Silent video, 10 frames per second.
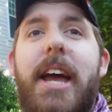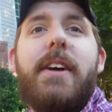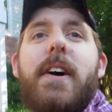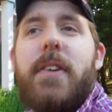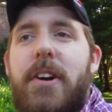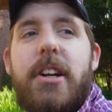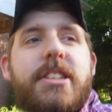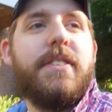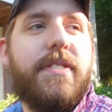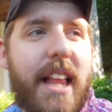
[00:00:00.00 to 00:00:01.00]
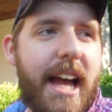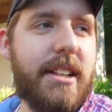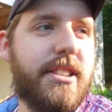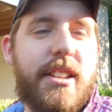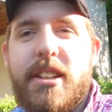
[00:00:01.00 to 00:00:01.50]
Anyway, we're gonna go see
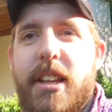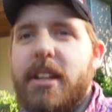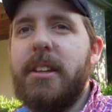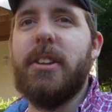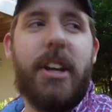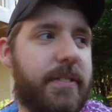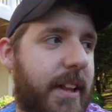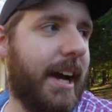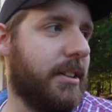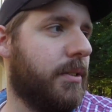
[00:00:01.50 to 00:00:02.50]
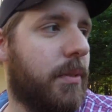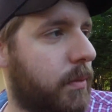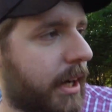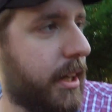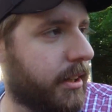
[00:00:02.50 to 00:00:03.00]
flats. Look at flats.
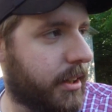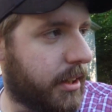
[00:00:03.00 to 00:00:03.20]
What?